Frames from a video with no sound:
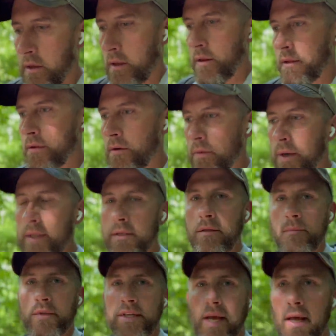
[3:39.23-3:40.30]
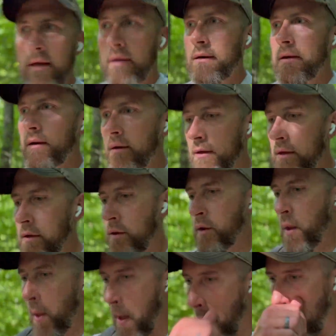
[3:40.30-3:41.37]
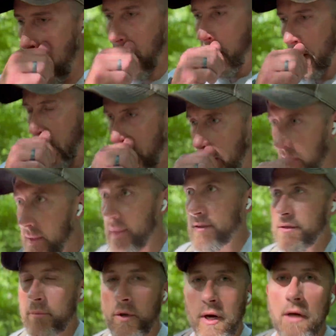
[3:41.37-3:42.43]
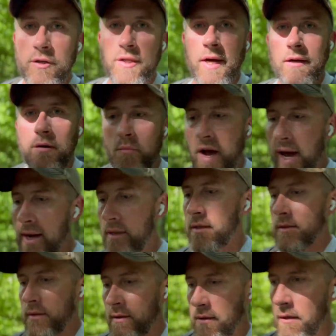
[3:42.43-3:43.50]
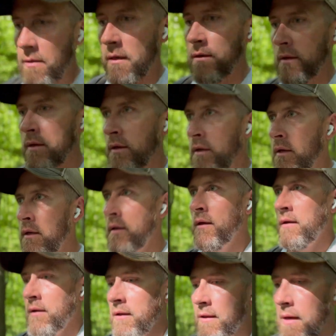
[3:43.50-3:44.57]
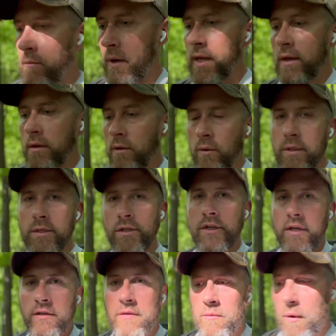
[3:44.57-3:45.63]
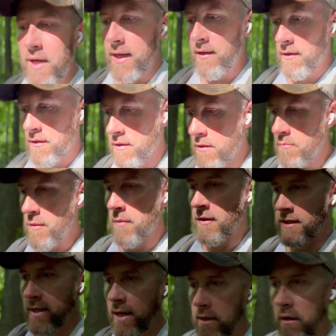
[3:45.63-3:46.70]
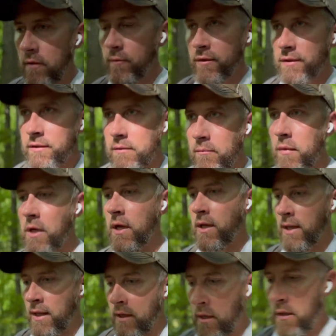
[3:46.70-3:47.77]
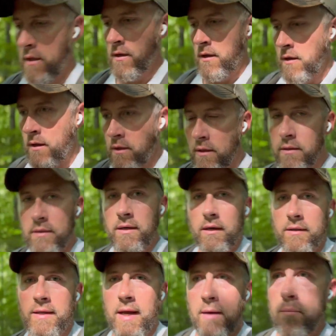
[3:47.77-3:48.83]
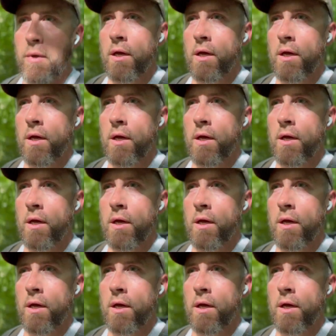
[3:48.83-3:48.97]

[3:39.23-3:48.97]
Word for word: Throw in some sand and some contractor bags. That way you can always adjust the weight. Maybe tie it off with some duct tape.